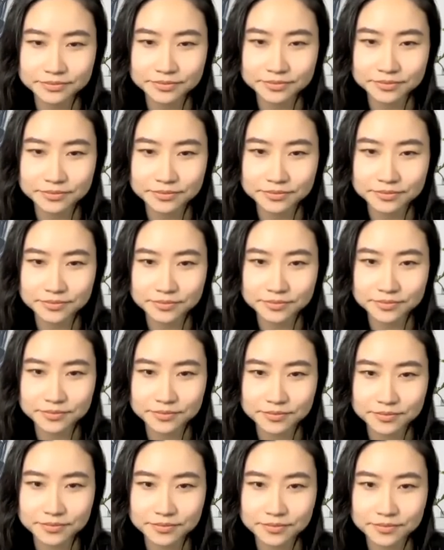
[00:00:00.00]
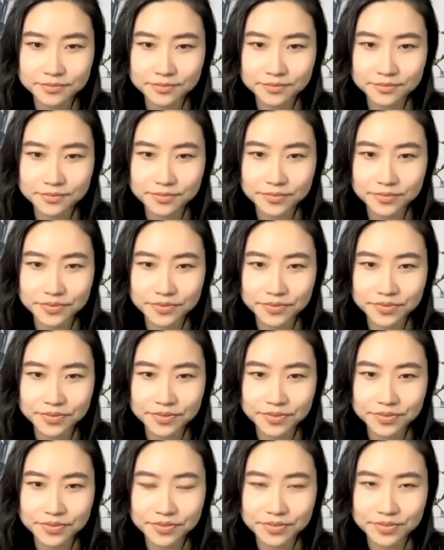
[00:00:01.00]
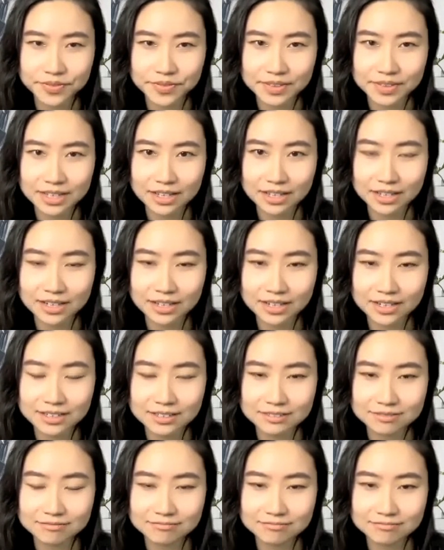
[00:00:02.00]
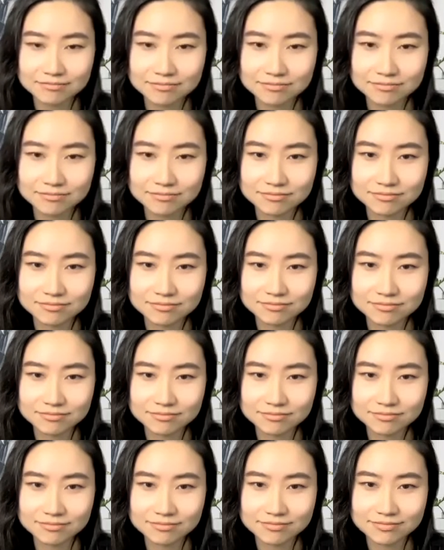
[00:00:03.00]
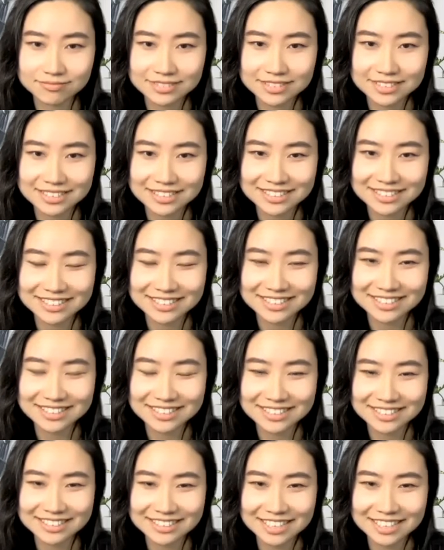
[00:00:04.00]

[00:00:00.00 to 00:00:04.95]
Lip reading: (not speaking)